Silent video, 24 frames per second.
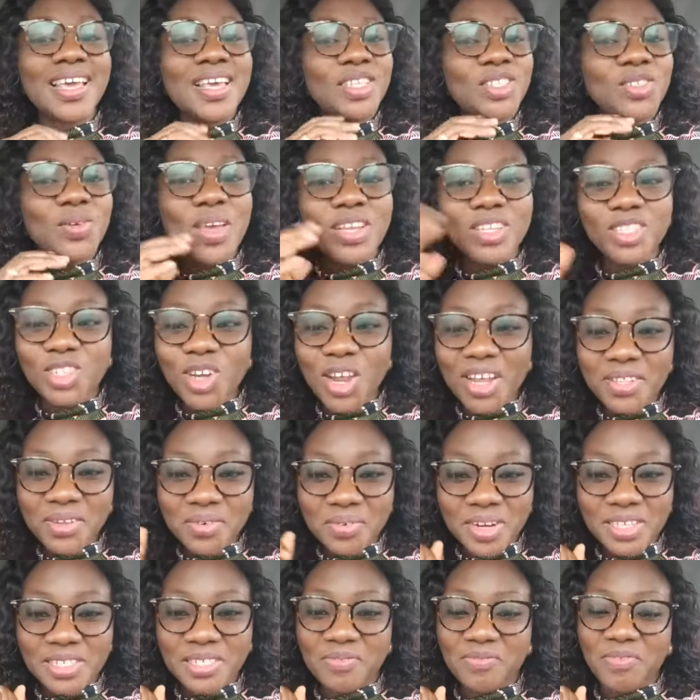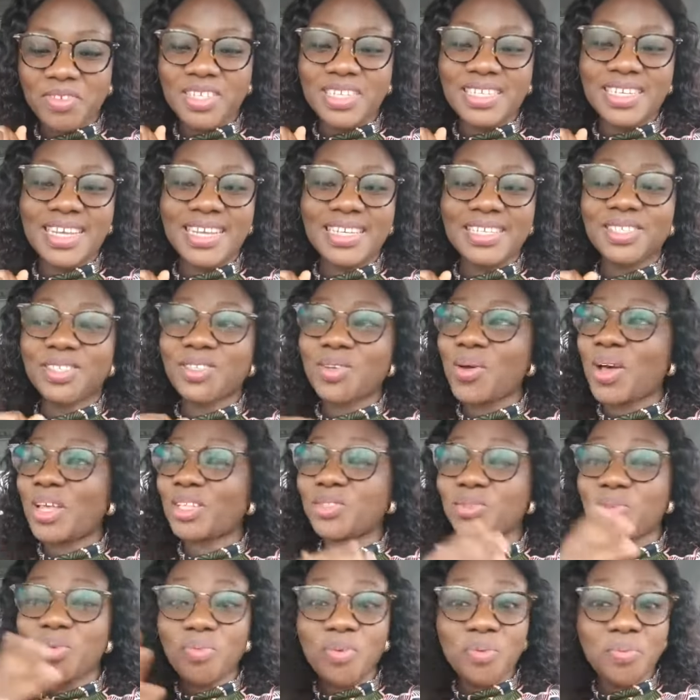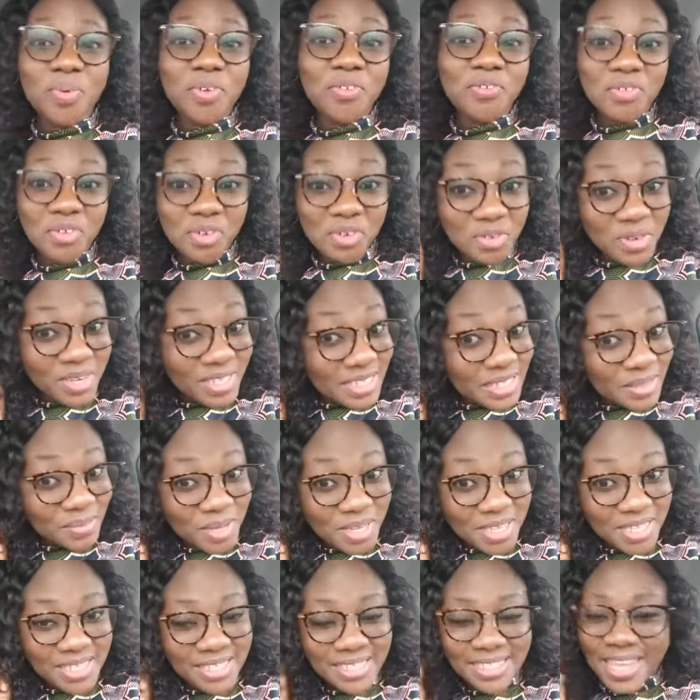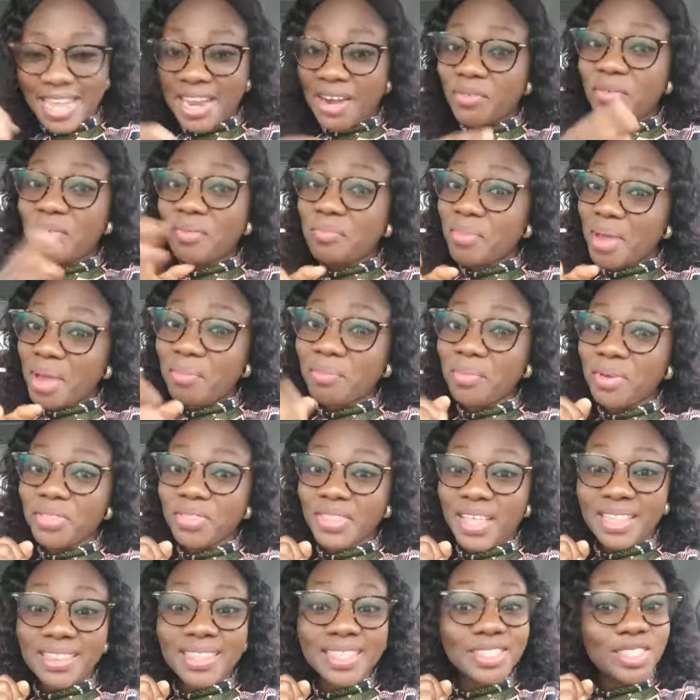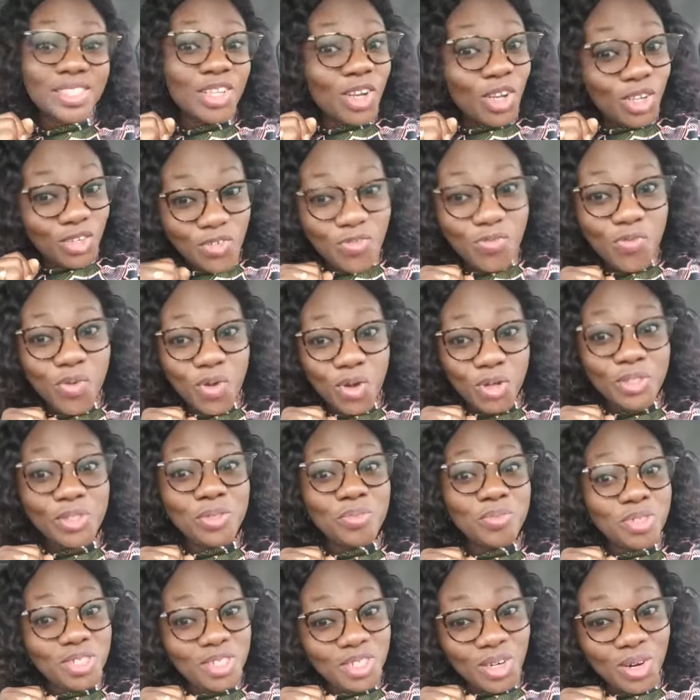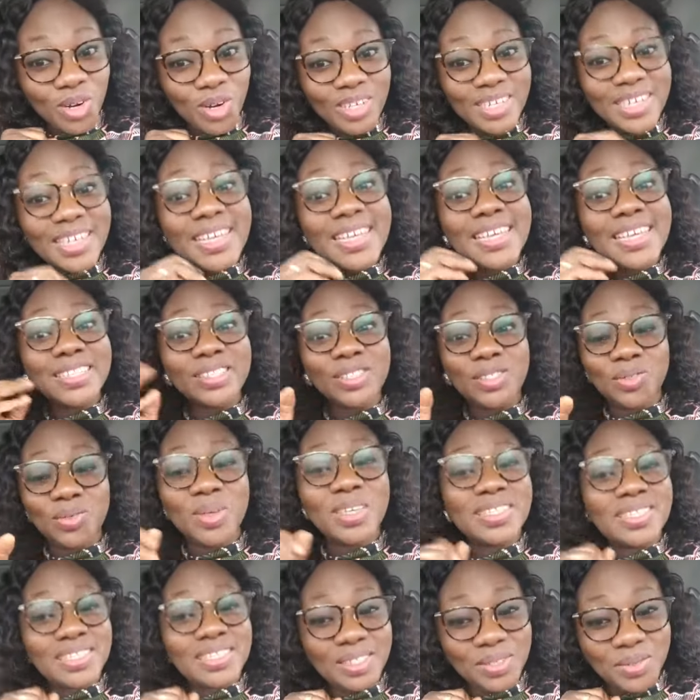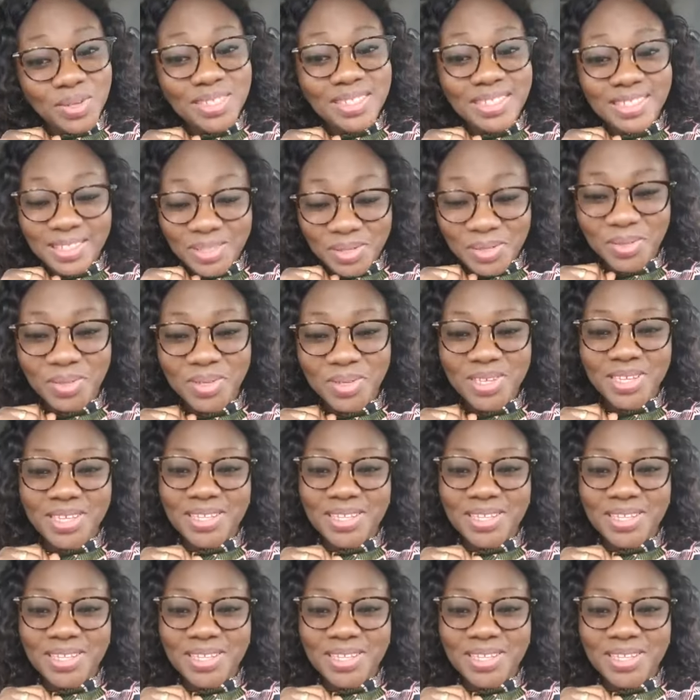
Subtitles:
So enjoy the rest of your day. So as we prepare for Christmas, remember that there's a lot of work to be done in 2022.